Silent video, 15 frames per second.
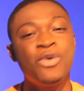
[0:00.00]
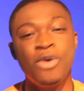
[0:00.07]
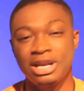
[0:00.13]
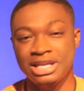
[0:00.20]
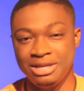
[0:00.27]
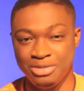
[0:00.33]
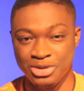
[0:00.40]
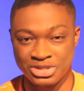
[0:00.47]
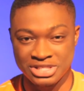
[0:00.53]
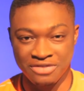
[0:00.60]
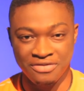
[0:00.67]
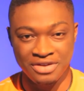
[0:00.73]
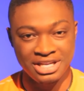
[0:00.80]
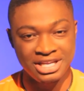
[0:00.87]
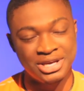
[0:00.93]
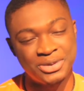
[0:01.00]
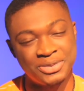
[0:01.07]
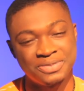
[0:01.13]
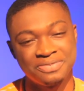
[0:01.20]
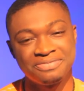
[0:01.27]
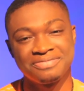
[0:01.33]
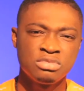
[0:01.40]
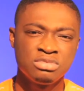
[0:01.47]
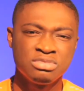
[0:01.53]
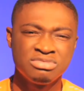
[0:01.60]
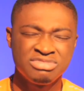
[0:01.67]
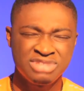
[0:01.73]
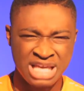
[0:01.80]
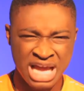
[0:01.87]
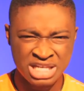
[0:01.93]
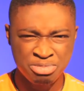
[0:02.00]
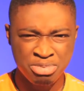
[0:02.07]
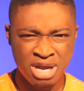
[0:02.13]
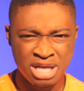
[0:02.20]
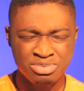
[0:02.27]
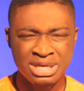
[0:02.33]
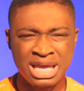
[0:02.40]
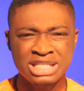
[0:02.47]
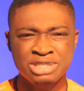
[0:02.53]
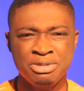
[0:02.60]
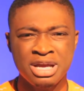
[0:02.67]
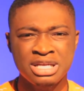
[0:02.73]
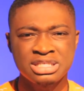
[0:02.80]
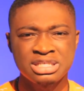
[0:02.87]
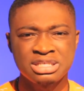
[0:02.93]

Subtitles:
quality music video. Cash prize, what cash prize?